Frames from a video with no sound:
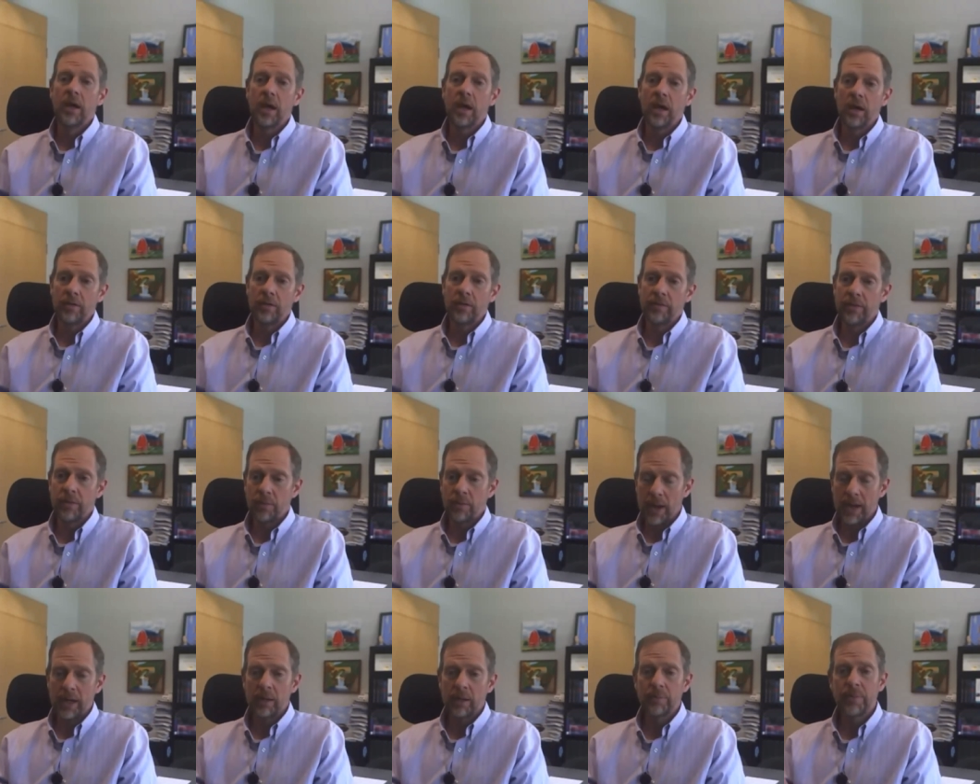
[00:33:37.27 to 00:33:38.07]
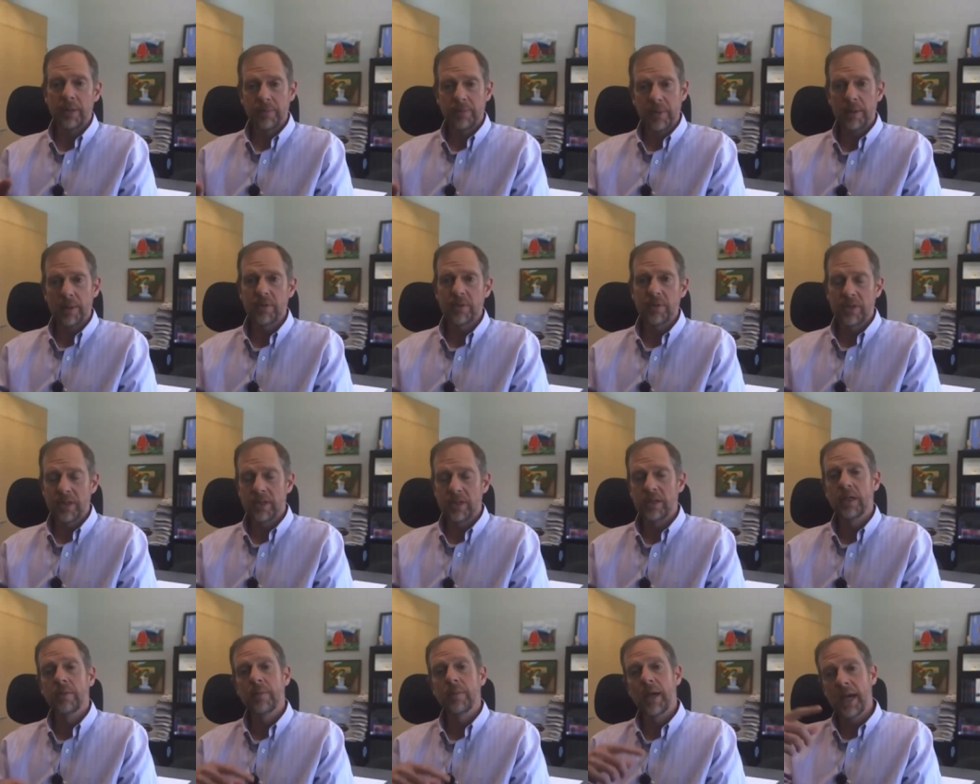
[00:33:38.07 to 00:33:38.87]
of the retinal pigment
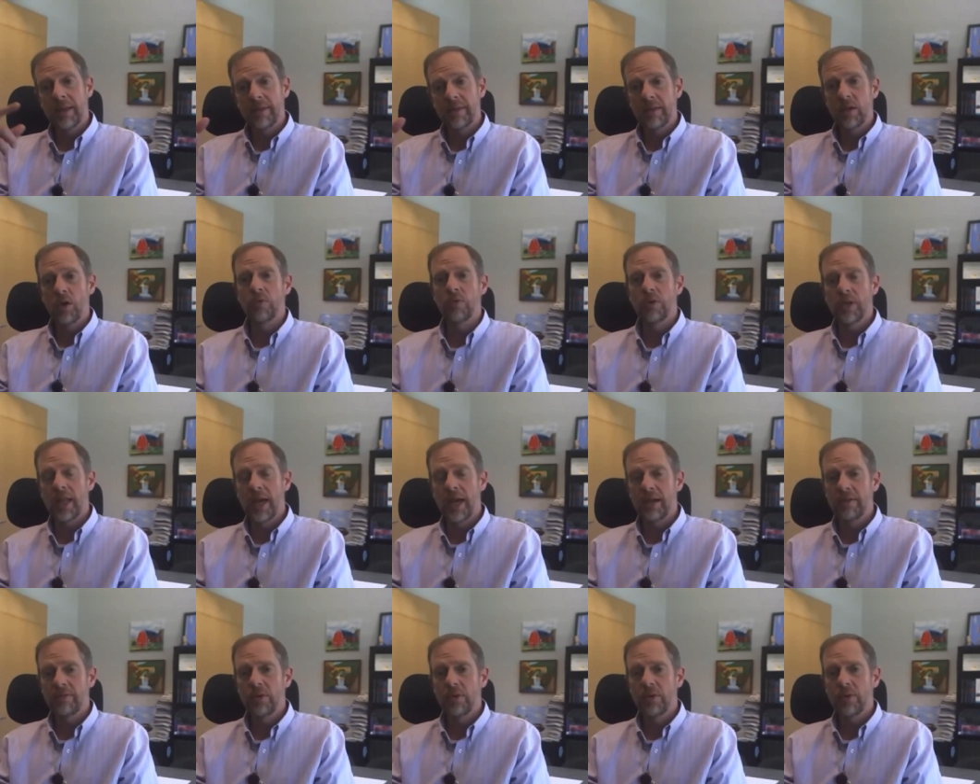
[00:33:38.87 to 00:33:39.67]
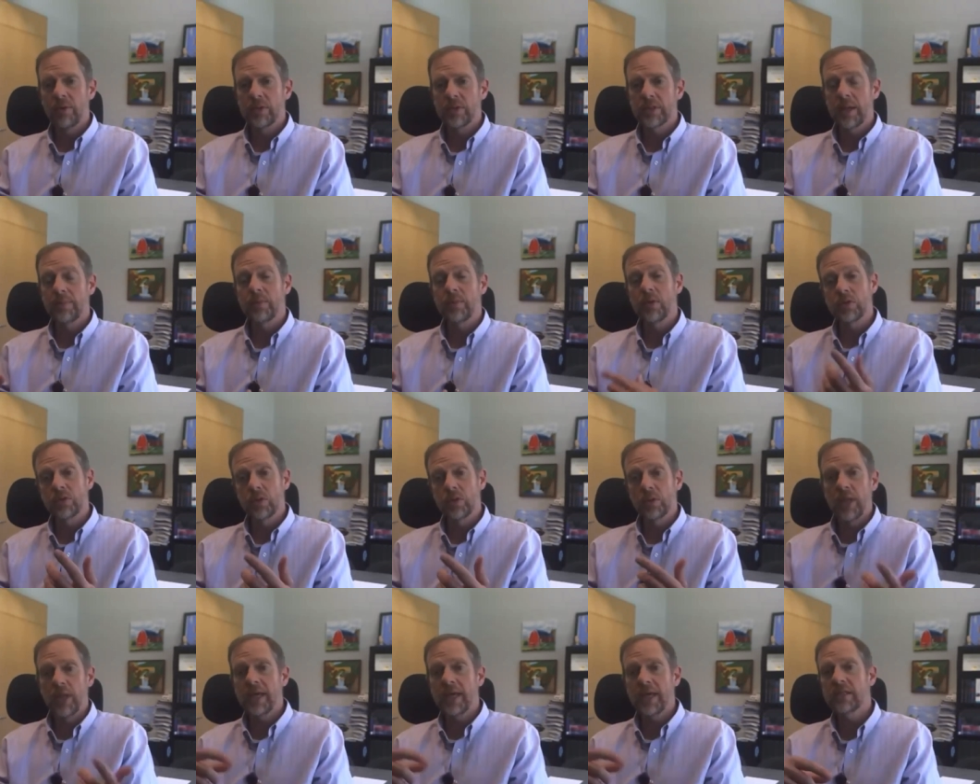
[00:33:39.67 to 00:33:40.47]
epithelium and the overlying photoreceptors.
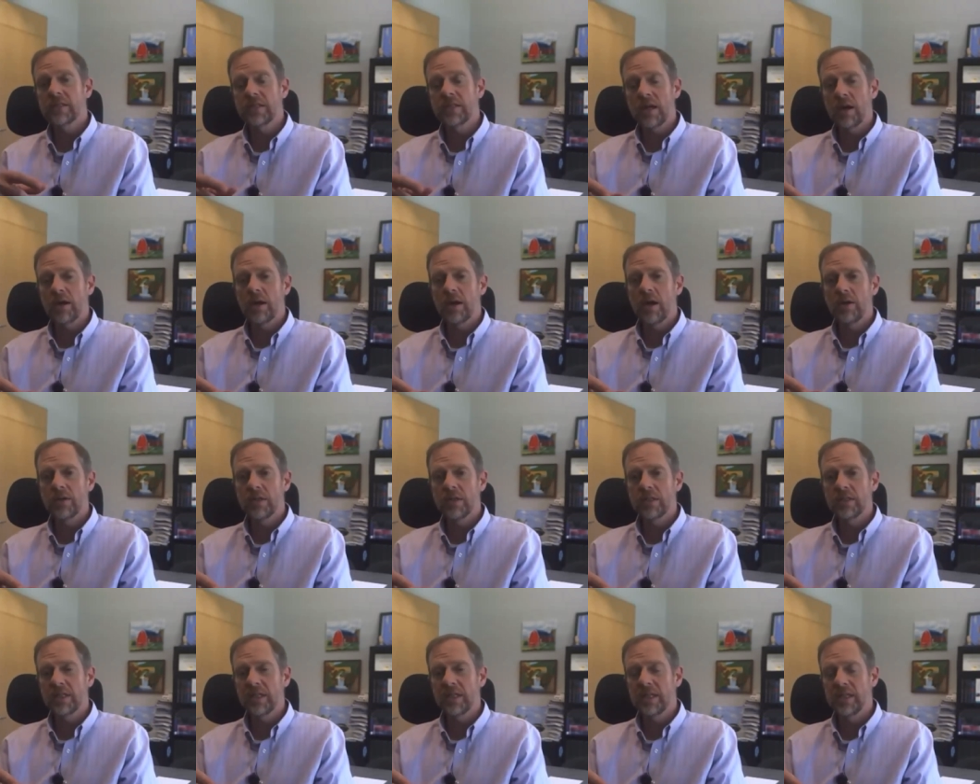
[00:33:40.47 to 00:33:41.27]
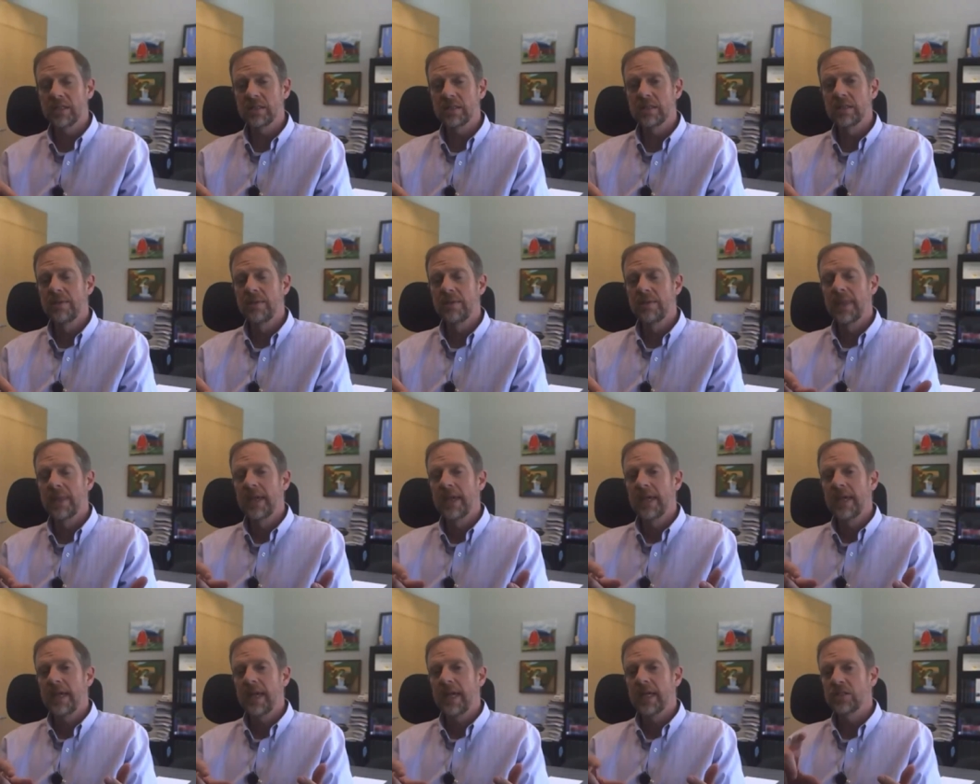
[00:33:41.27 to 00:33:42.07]
So, like Stargardt disease,
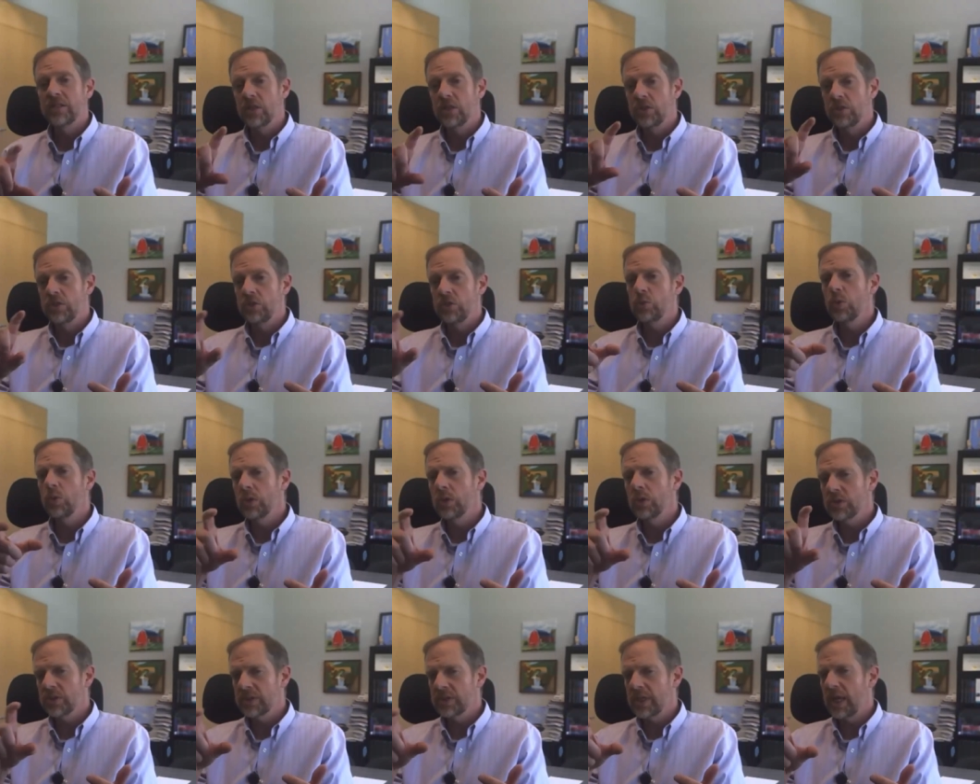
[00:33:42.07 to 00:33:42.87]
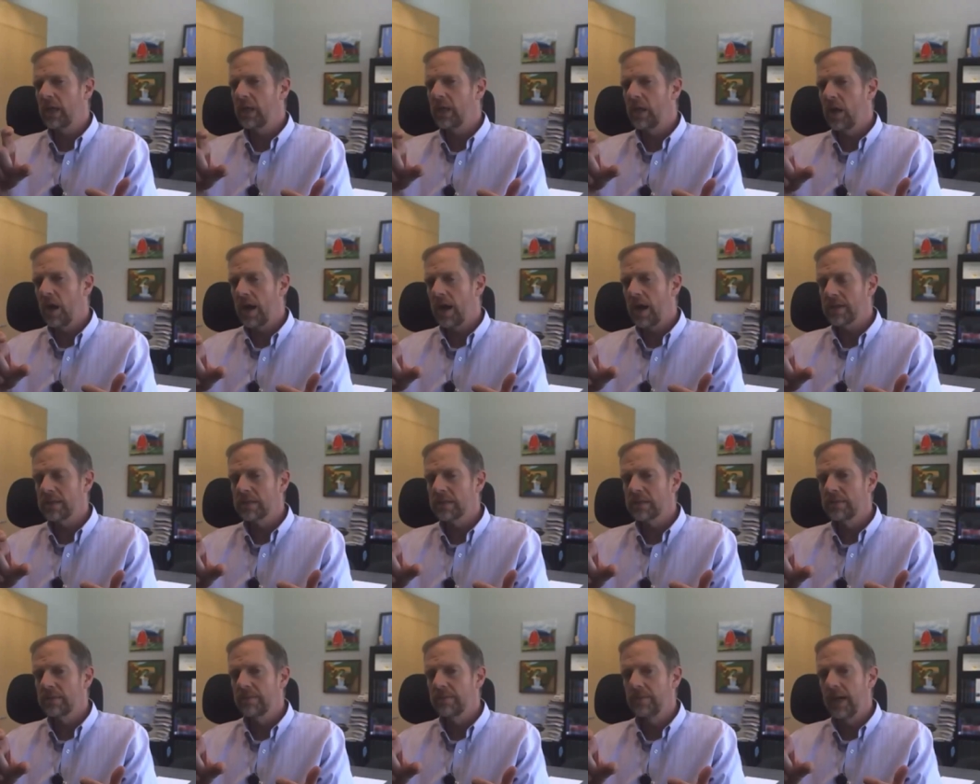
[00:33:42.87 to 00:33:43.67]
it's a dual cell
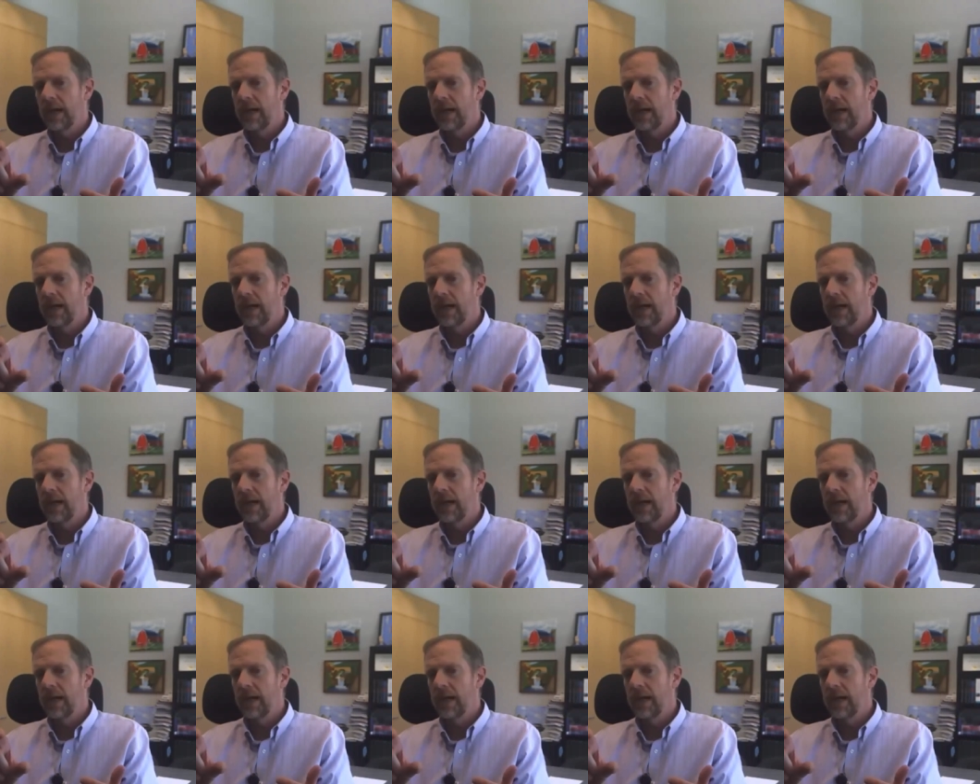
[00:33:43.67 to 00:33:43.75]
loss.